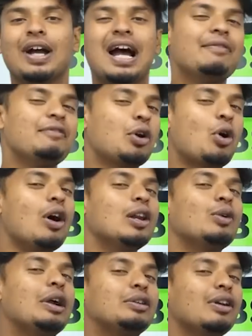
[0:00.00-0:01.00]
And we are all
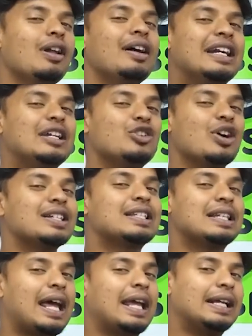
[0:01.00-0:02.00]
going to learn it
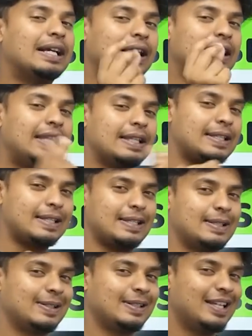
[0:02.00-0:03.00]
just like
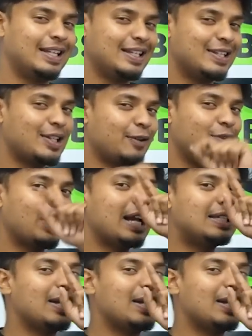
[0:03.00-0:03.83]
this. So if you guys